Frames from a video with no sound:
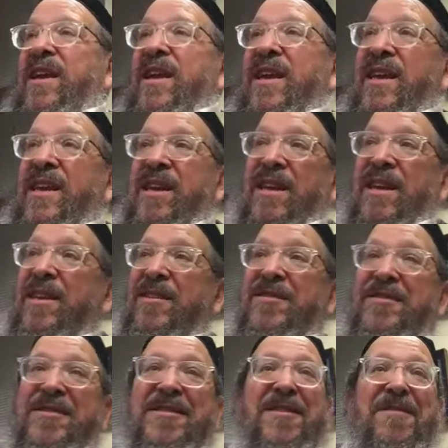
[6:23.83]
he
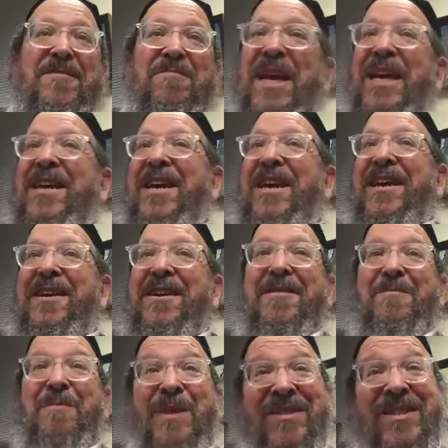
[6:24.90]
is making
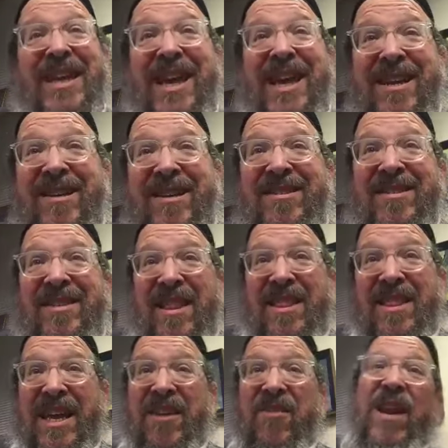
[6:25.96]
mistakes
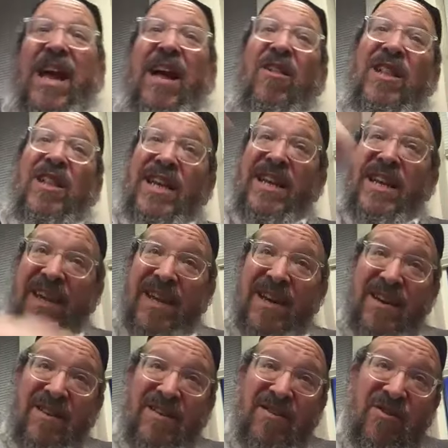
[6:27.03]
that are now leading
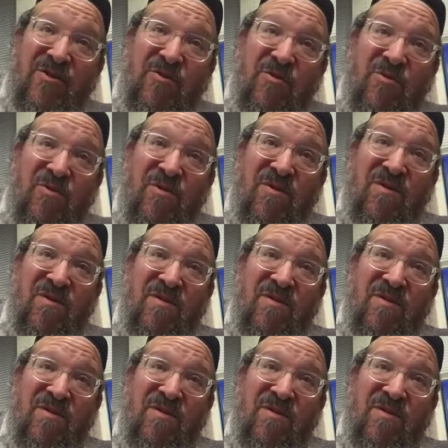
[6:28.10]
to